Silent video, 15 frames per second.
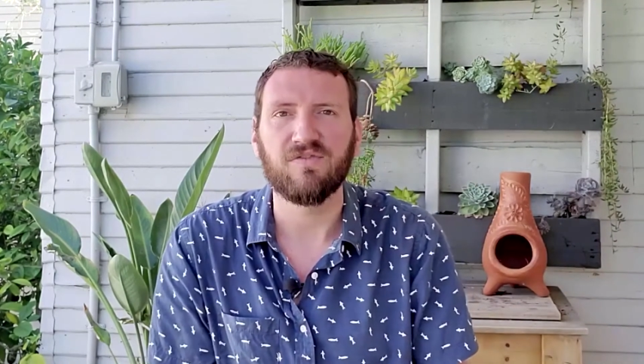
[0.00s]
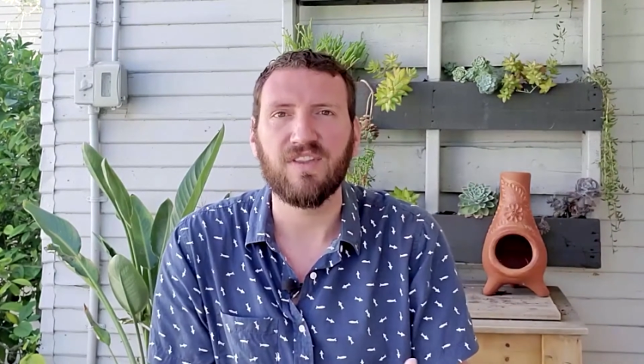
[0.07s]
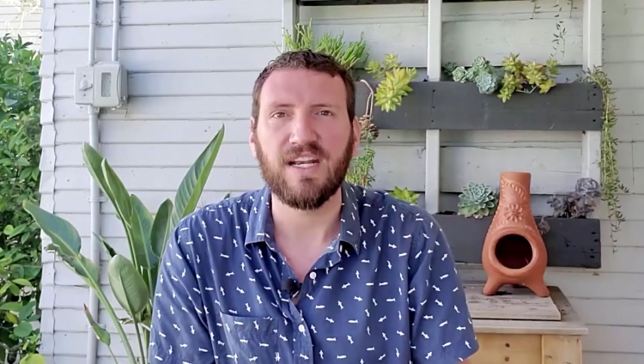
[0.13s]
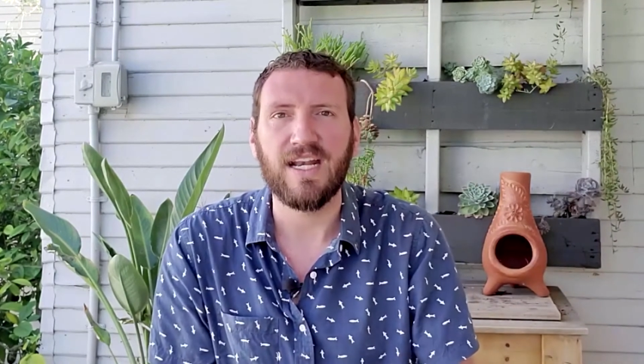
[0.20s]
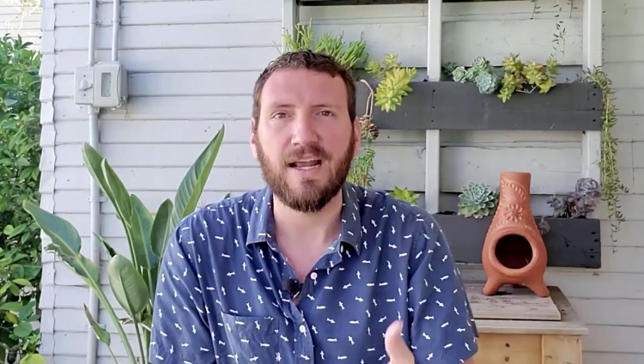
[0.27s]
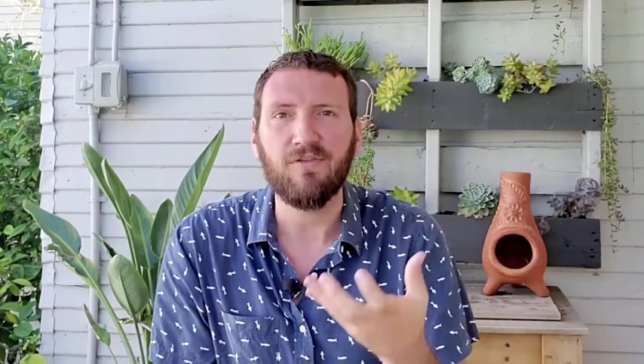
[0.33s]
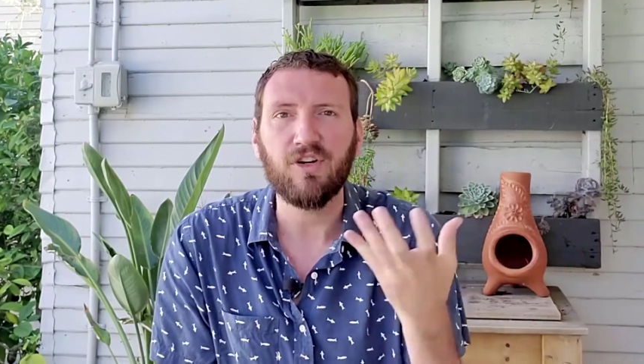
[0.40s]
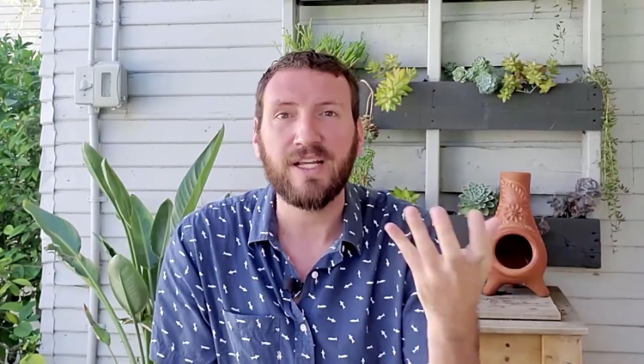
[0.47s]
if they
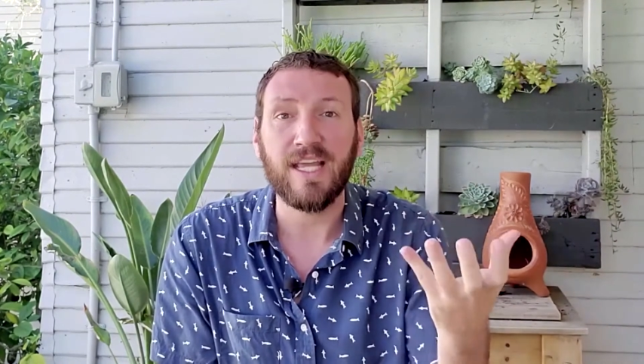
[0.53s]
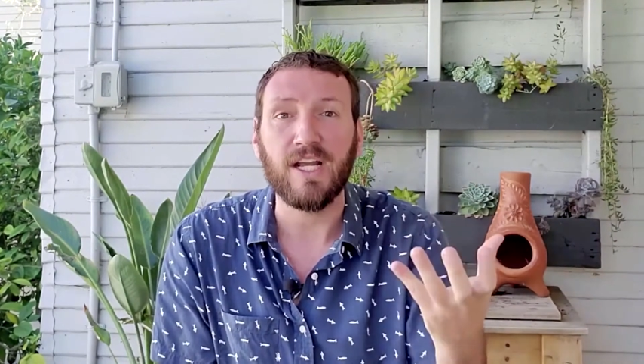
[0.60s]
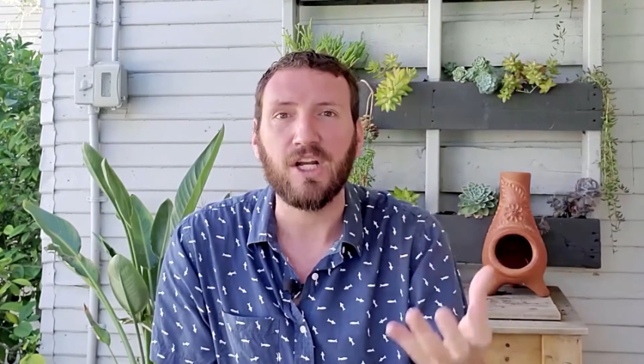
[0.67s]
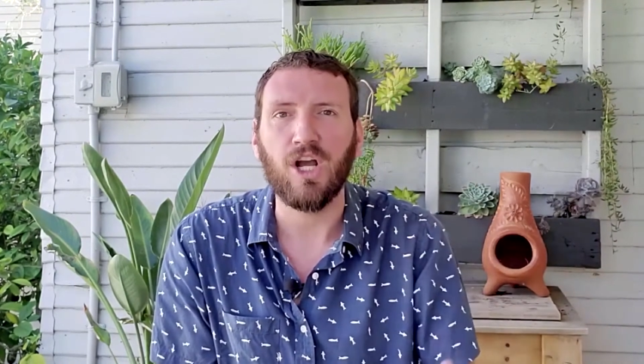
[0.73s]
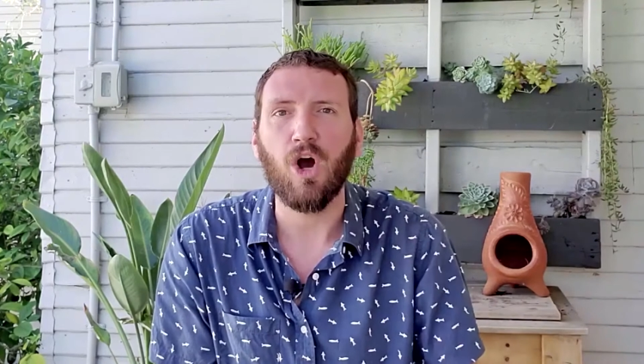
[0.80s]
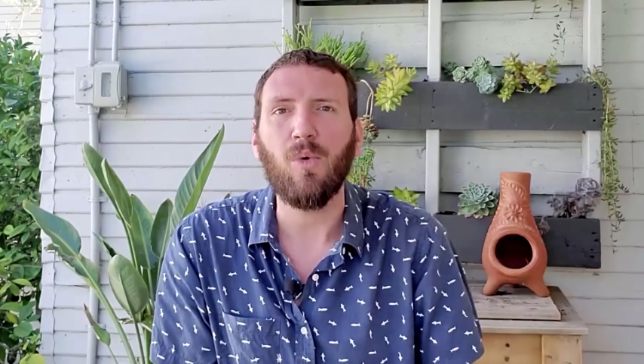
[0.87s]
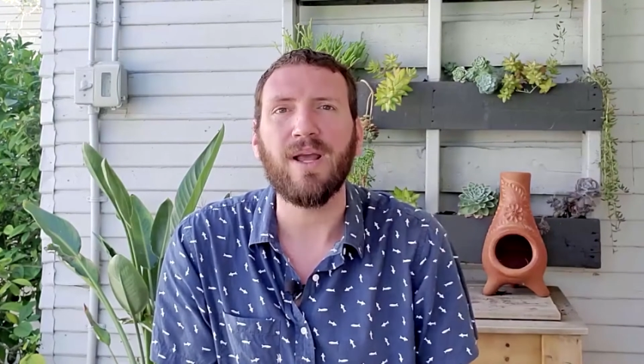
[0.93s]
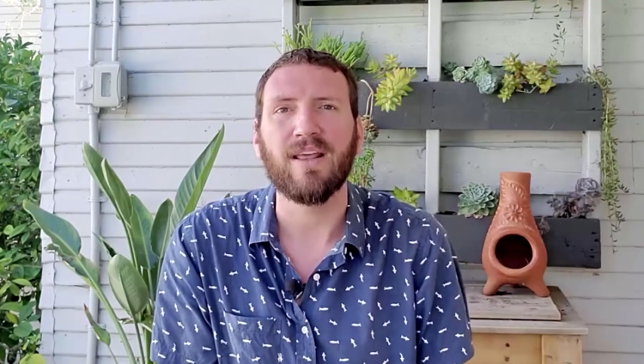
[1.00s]
never get
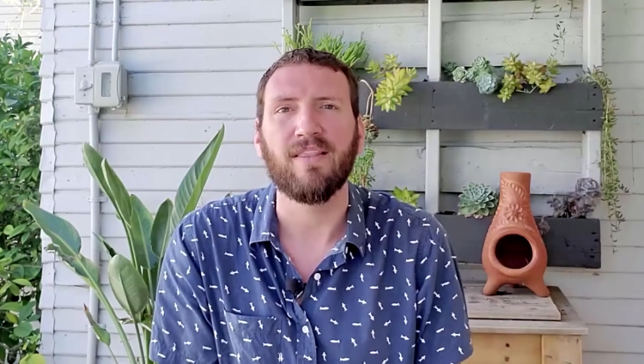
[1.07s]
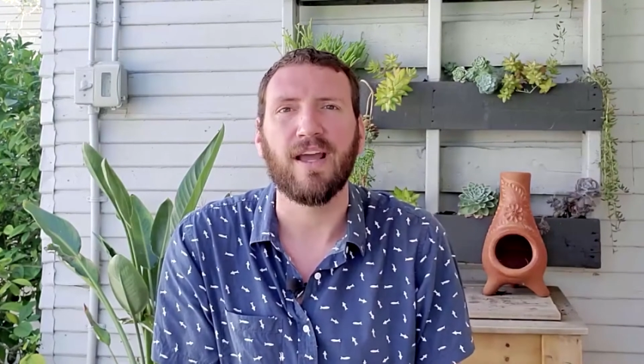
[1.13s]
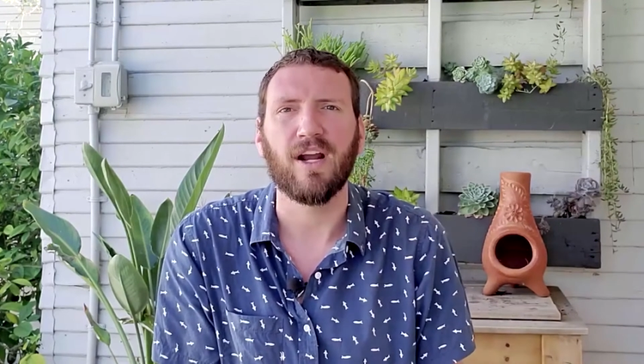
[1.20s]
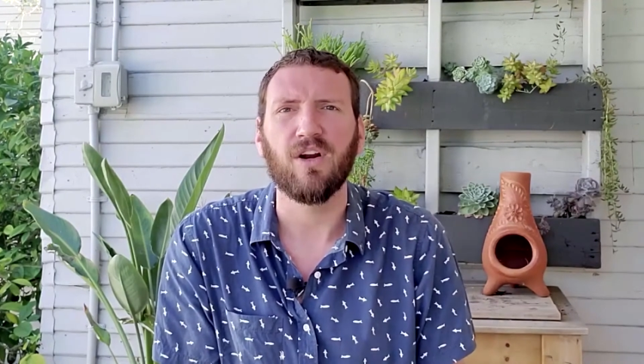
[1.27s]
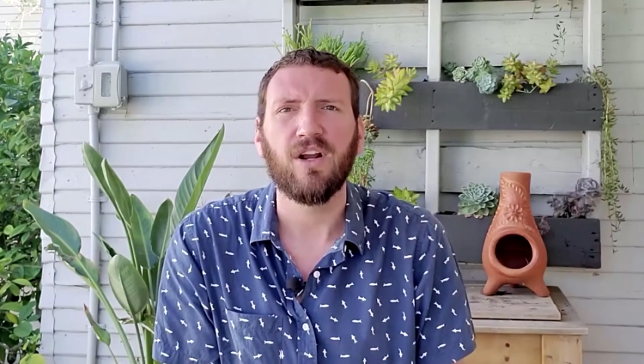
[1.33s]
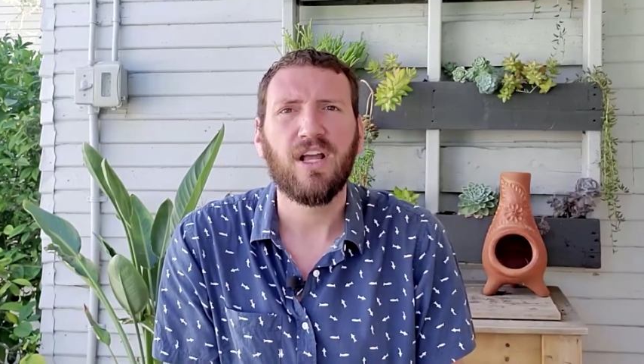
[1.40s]
going there,